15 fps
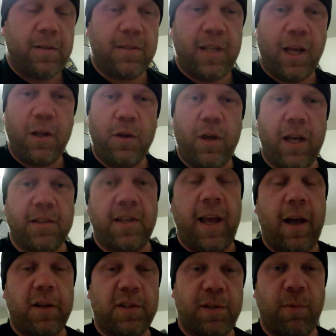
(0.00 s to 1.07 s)
tell you guys
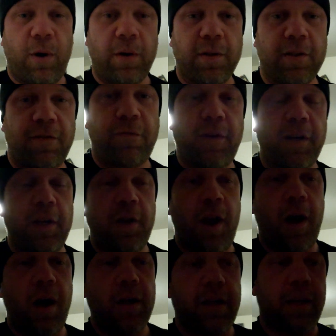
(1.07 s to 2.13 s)
how smart this freaking
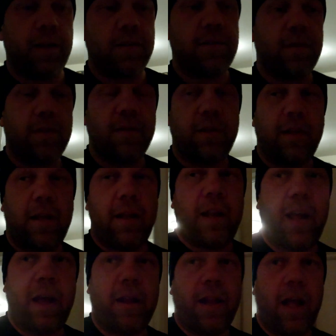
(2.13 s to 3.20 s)
dog is
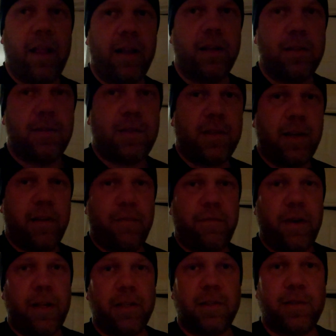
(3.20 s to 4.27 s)
now that it's
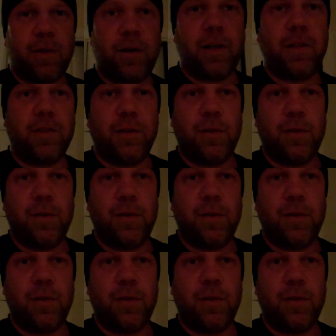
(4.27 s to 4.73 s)
finally starting